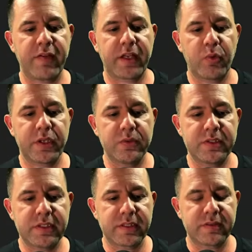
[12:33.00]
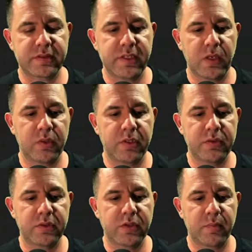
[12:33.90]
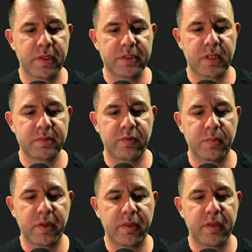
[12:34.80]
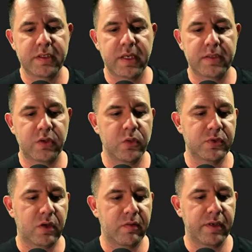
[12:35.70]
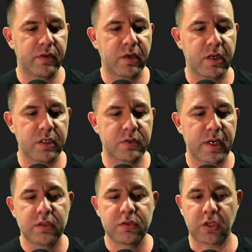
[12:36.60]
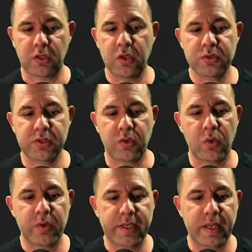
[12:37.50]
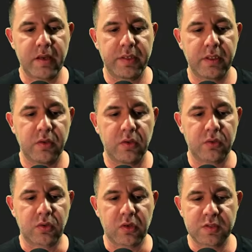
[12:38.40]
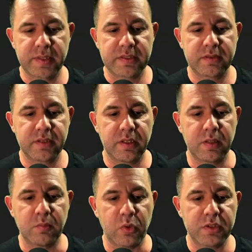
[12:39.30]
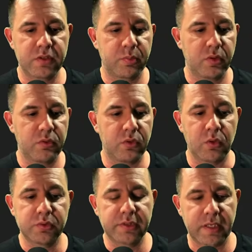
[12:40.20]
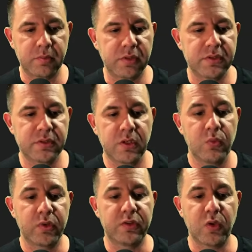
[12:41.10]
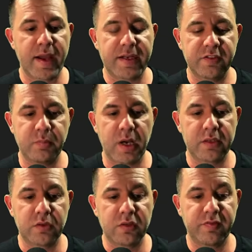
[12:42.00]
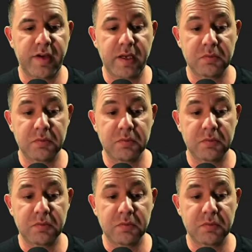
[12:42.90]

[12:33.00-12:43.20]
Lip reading: could bring you 6 CL100 termite jobs every month, tied to homes already under contract to close in Horry County on crawl spaces in the moisture-prone older neighborhoods with no active bond on file.